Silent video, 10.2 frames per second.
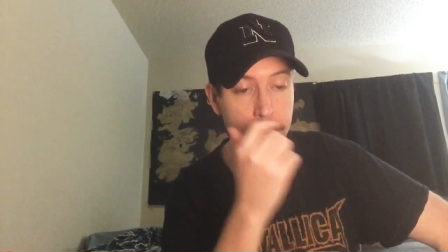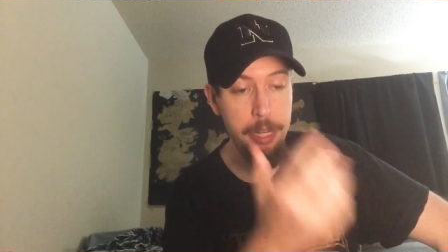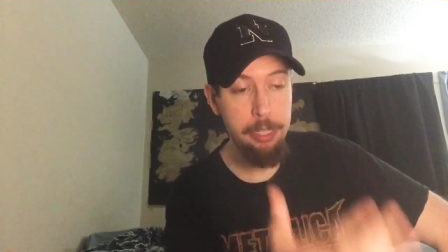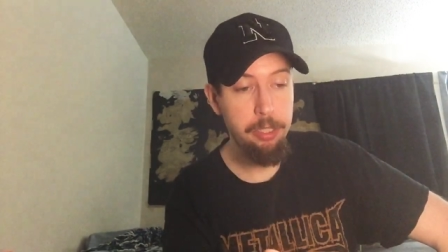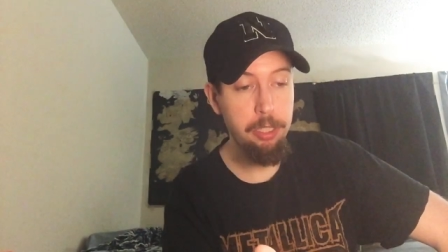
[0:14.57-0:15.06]

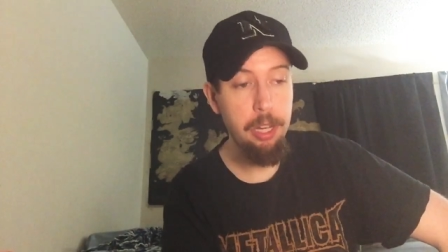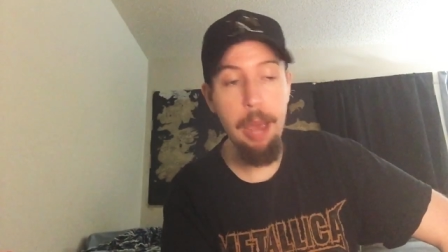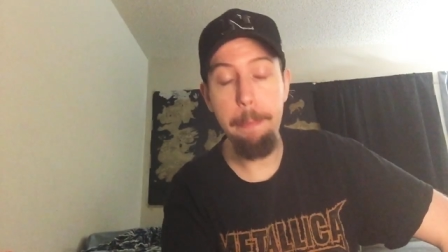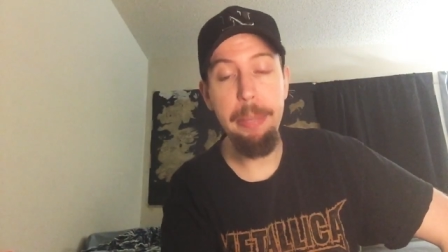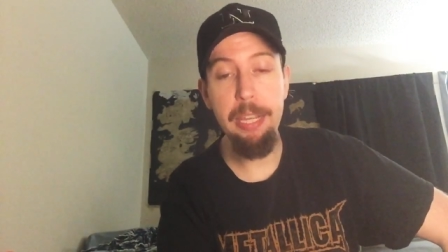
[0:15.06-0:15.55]
is
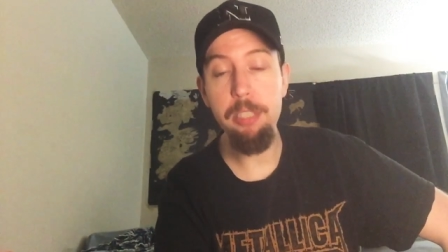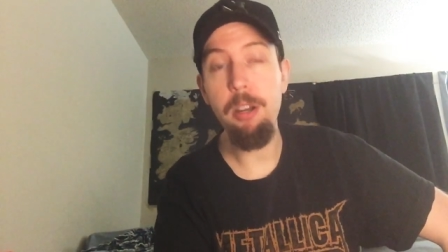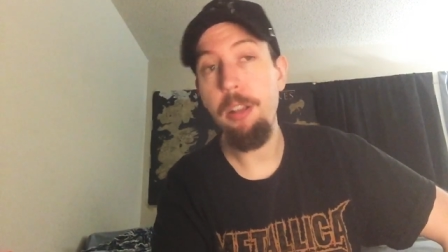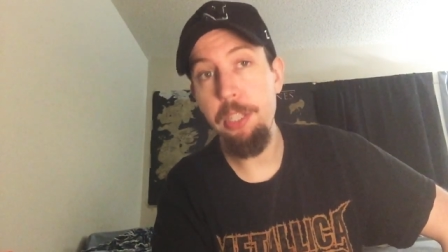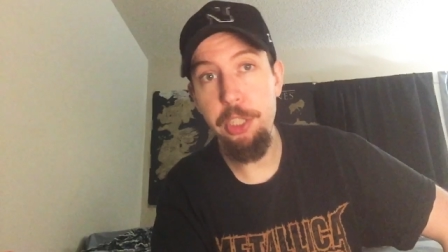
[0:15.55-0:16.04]
not because
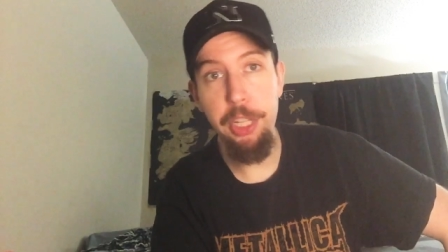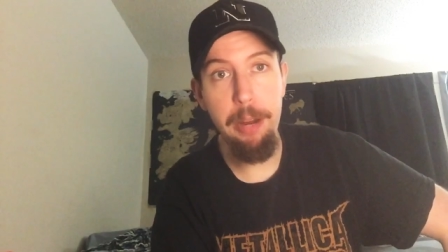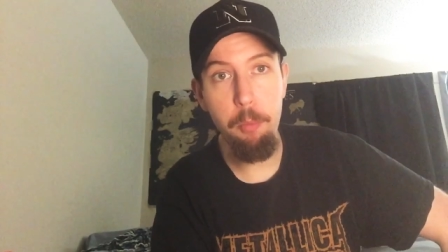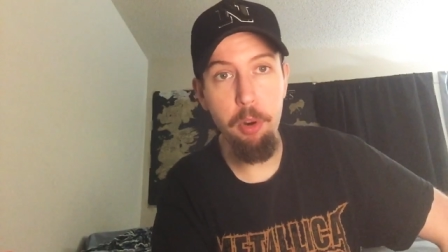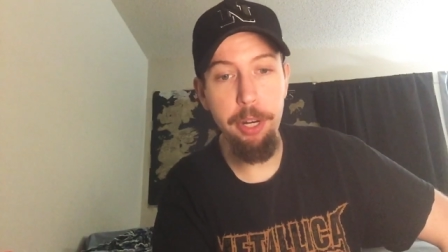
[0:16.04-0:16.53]
all the shit
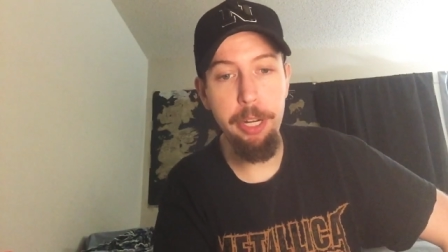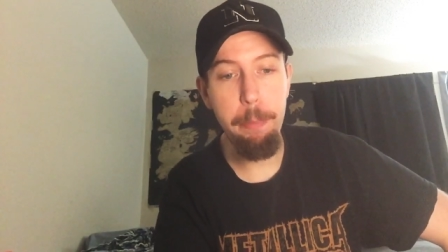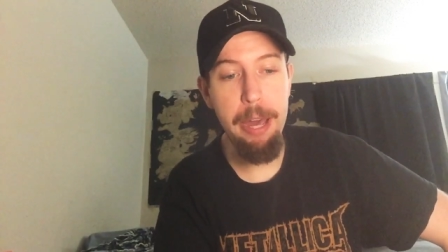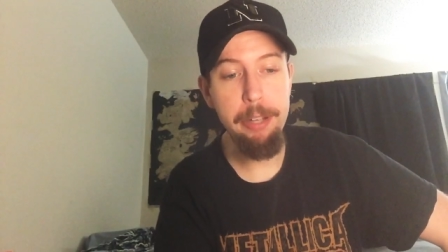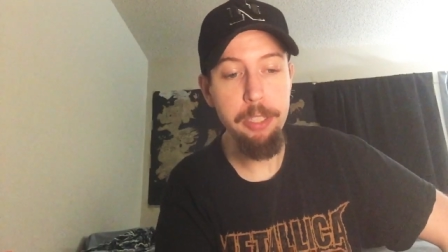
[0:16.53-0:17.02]
I'm worried
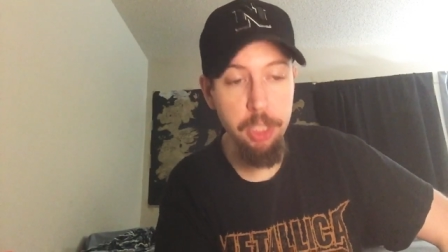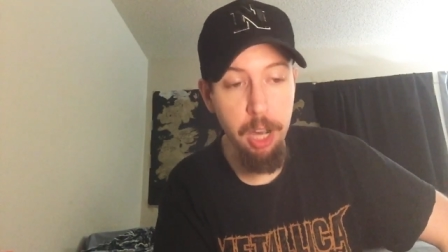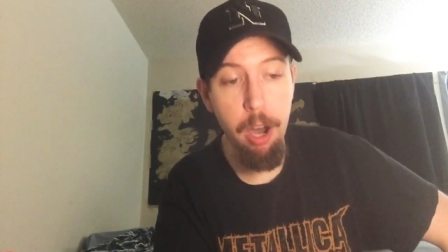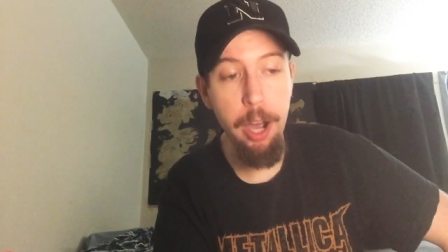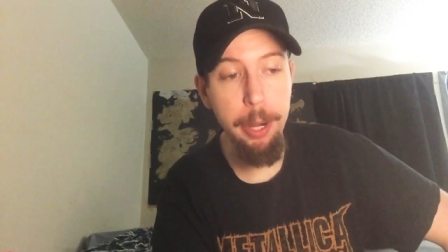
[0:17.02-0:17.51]
about is
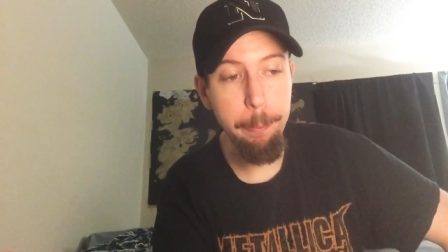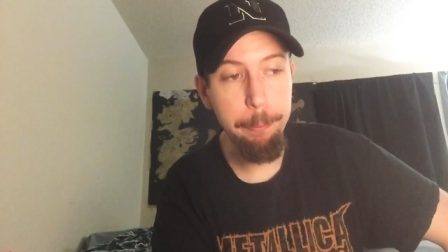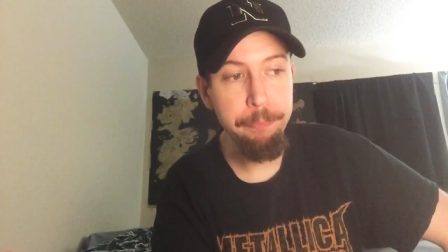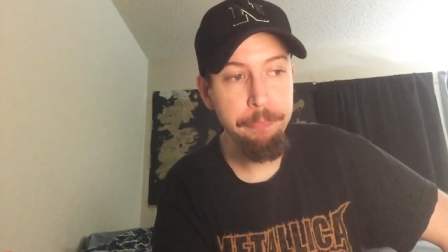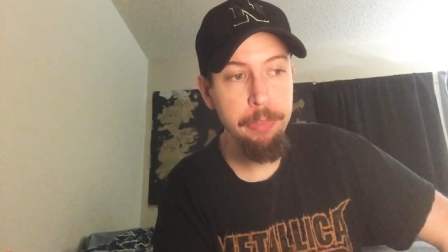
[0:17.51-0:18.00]
gone,
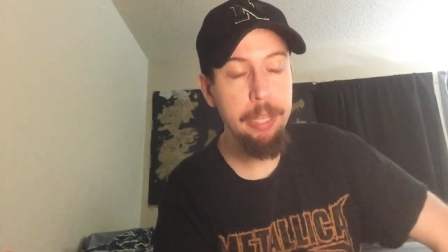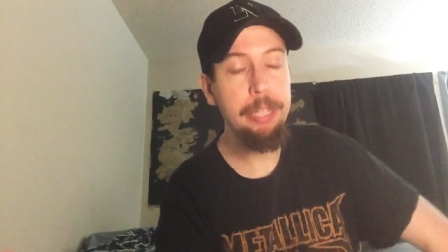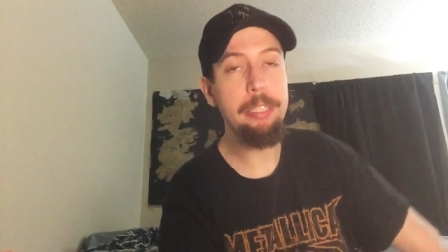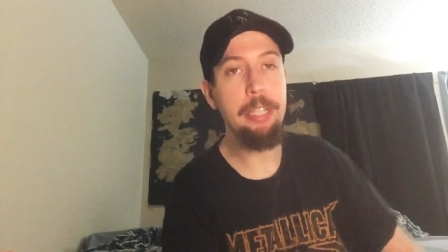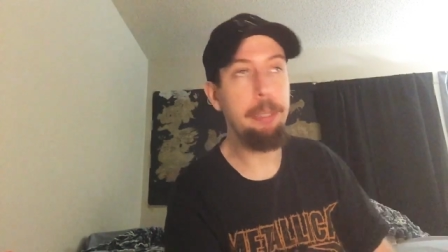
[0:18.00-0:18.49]

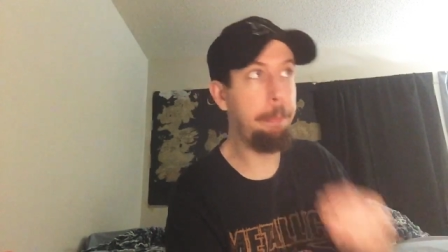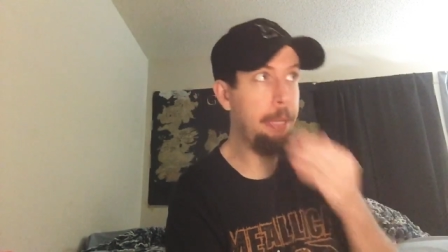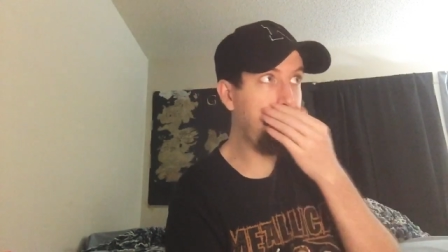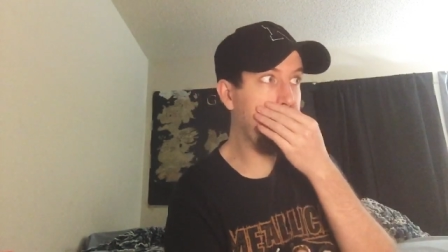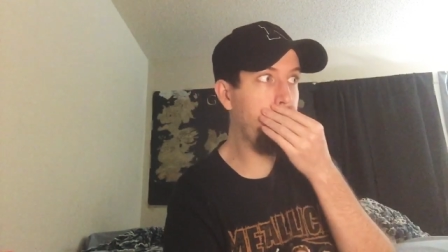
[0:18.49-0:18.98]
it's that the
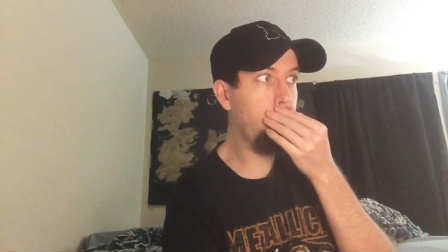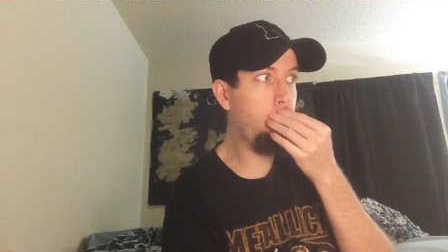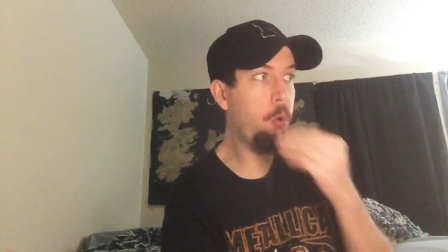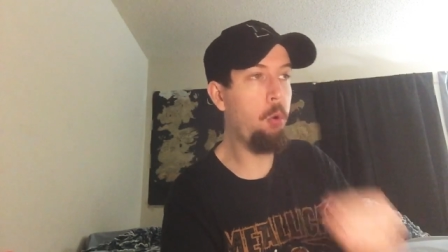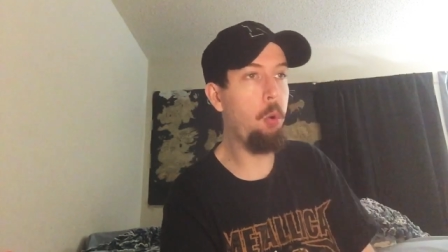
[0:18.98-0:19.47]
people
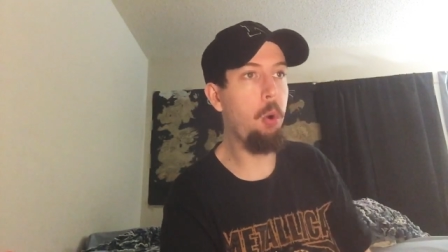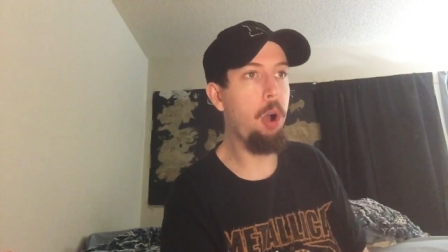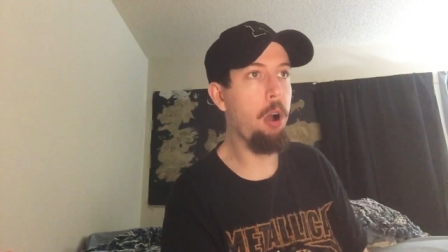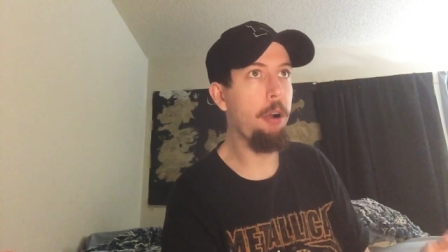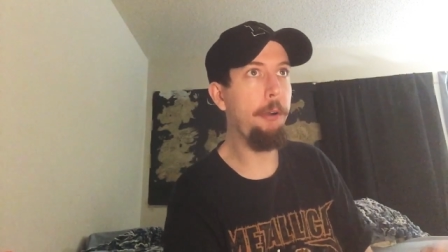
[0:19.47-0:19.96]
who
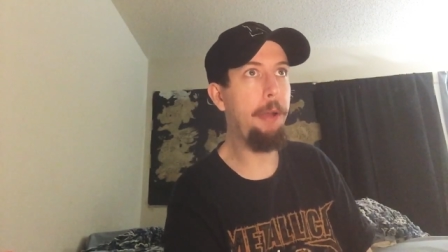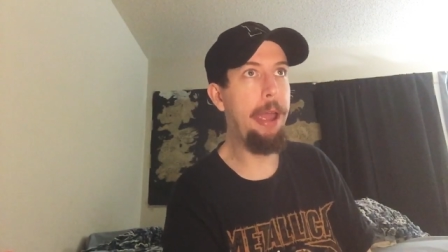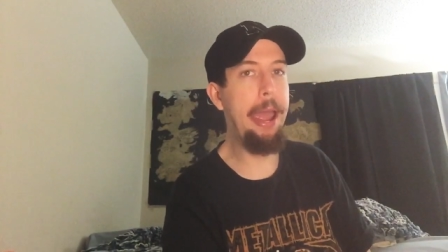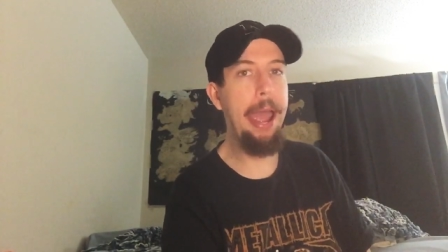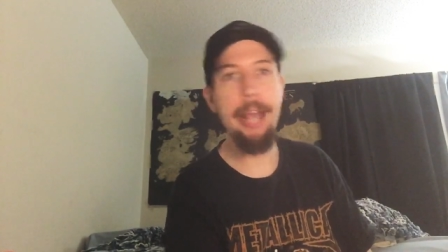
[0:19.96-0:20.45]
are
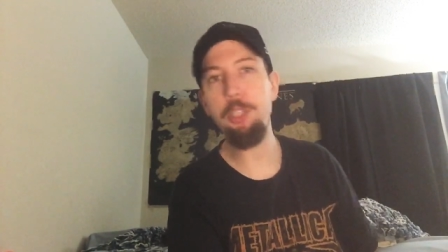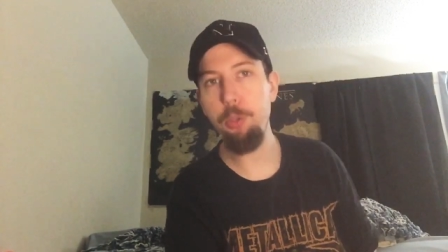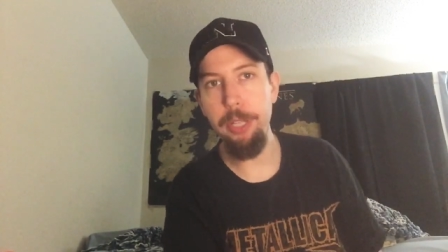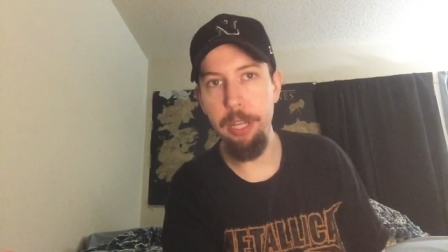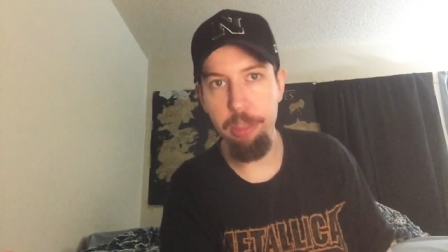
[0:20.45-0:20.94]

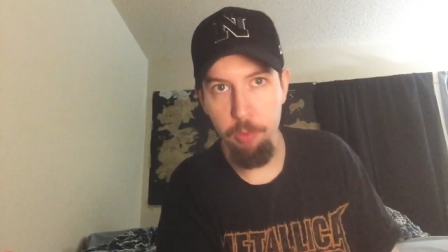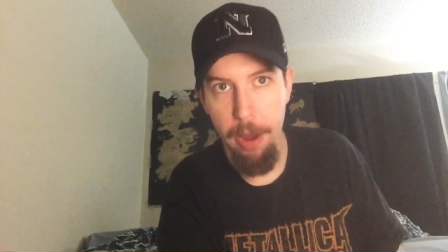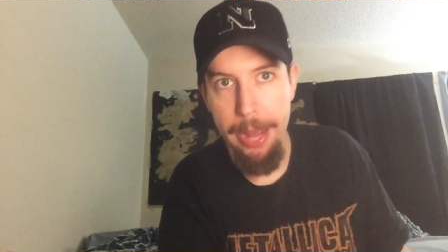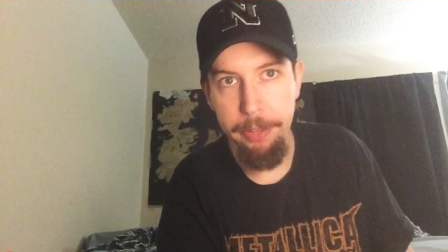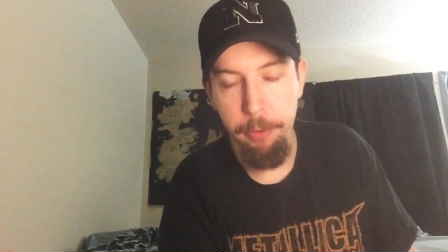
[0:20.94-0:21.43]
actually a
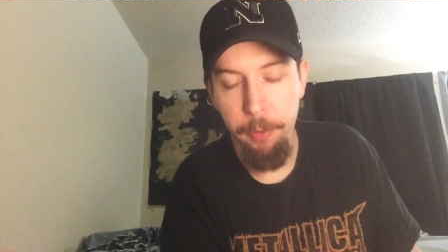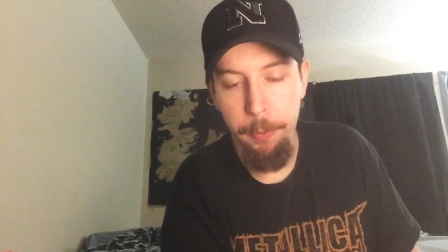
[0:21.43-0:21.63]
threat,